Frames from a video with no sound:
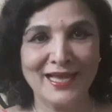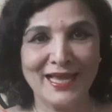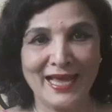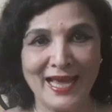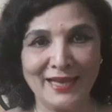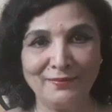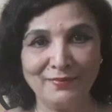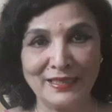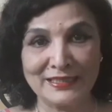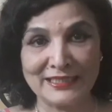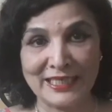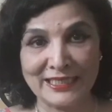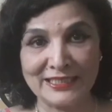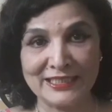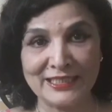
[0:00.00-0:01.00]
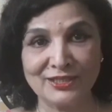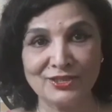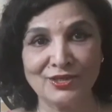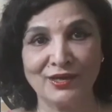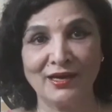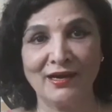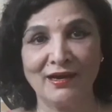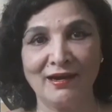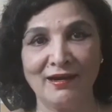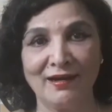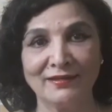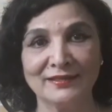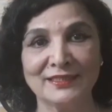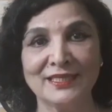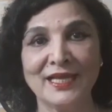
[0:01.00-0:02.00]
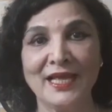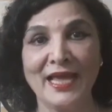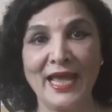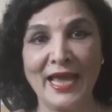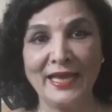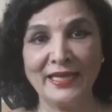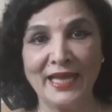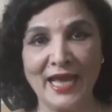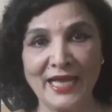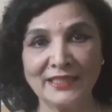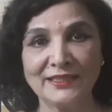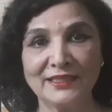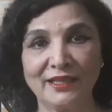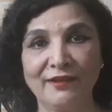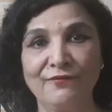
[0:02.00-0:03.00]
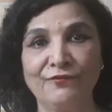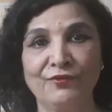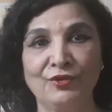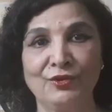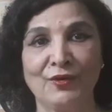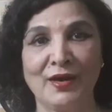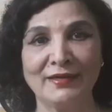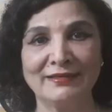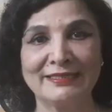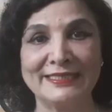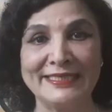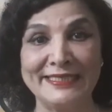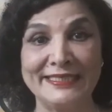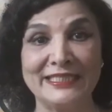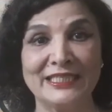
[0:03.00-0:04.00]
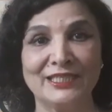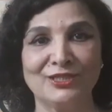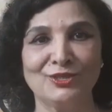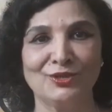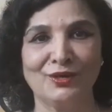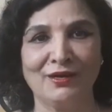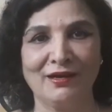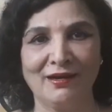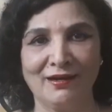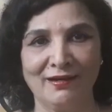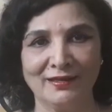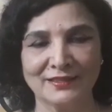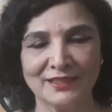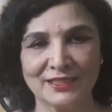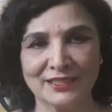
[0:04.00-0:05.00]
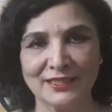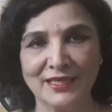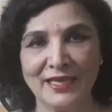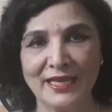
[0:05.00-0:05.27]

and massaging your heart, and as if you are treating your heart.